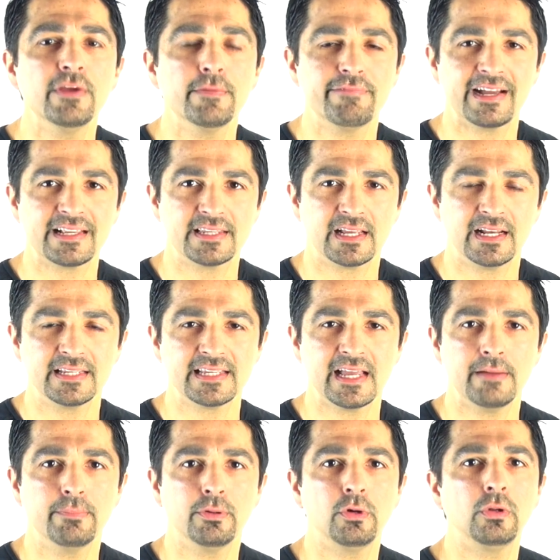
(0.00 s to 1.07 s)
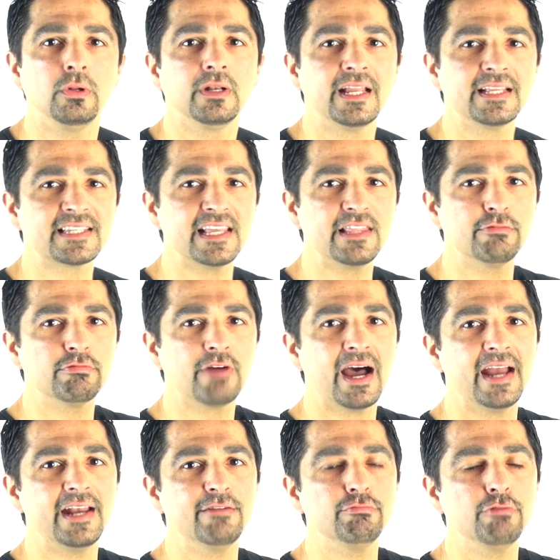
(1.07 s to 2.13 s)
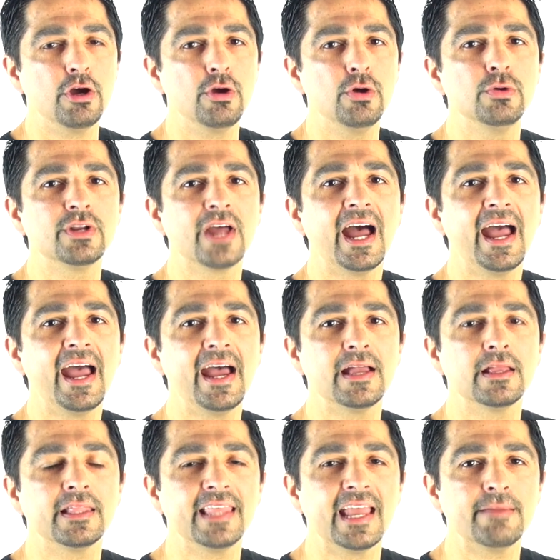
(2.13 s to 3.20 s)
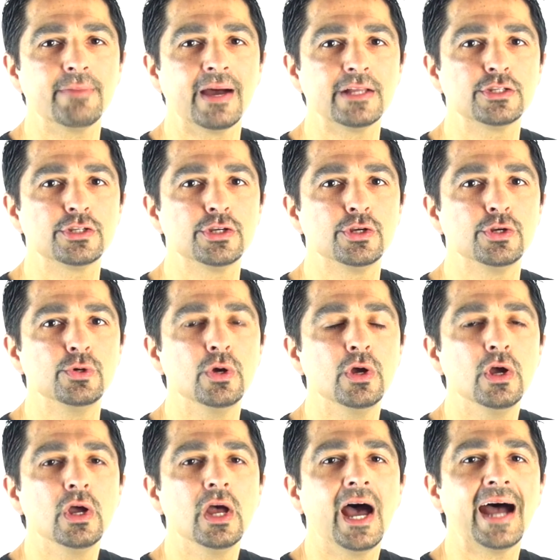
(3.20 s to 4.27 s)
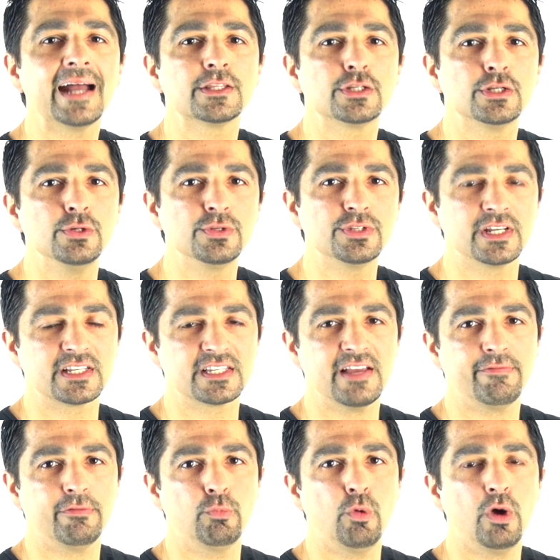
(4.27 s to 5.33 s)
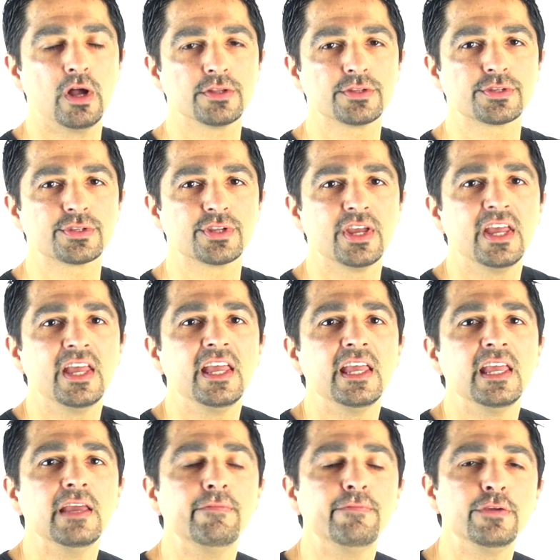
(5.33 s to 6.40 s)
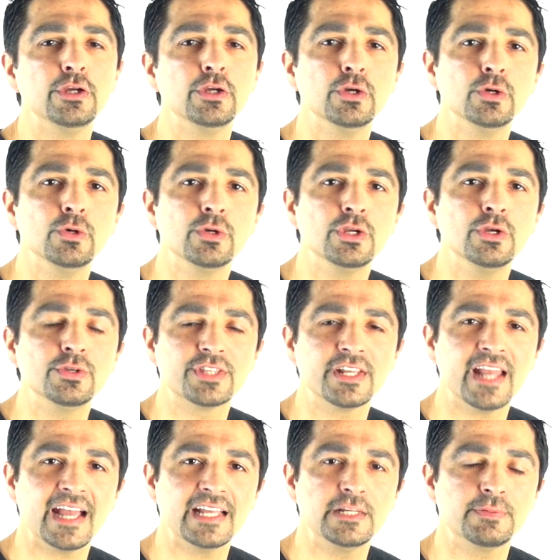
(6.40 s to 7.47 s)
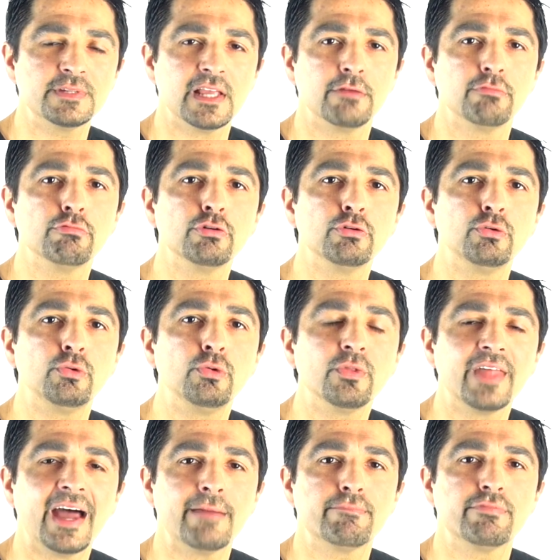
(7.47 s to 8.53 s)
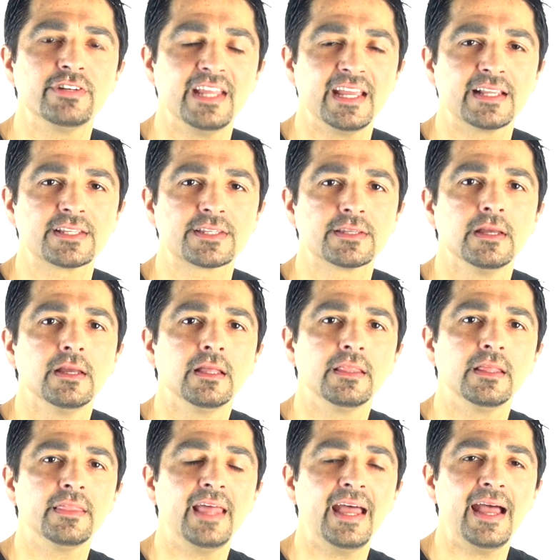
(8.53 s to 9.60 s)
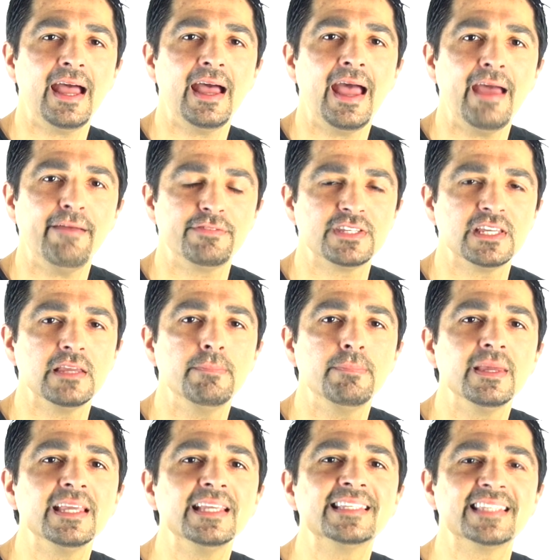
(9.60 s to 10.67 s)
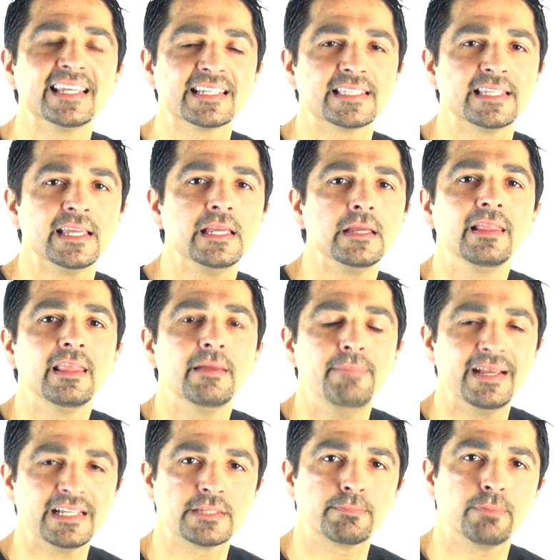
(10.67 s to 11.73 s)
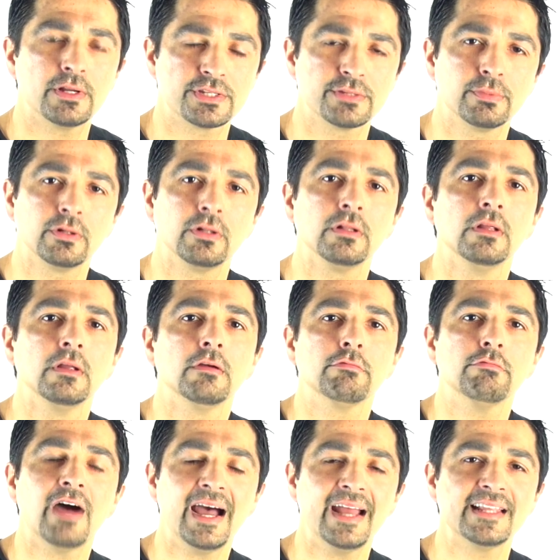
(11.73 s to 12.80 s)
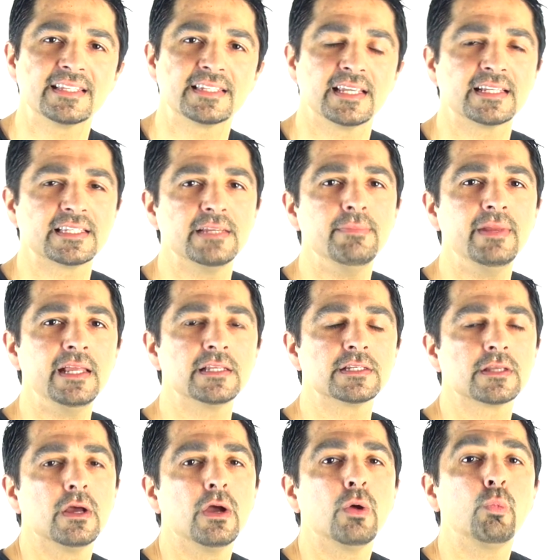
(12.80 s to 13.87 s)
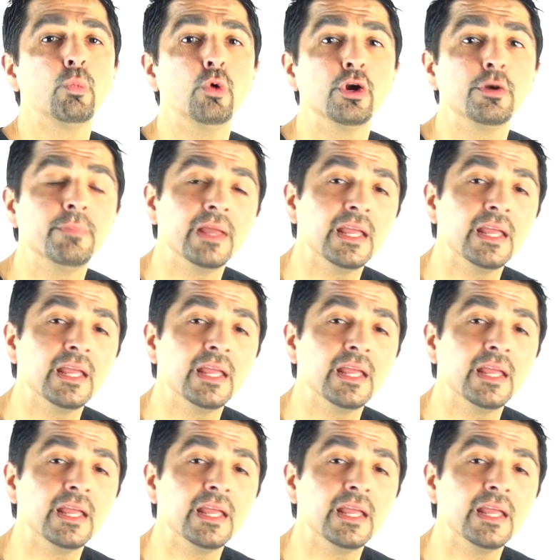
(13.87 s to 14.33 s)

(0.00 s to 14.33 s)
you a practical example. Let's say the rider rode the 8x2 at 267 watts. If you use the 90% rule, that predicts that their FTP 60, their best possible ride at 60 minutes, would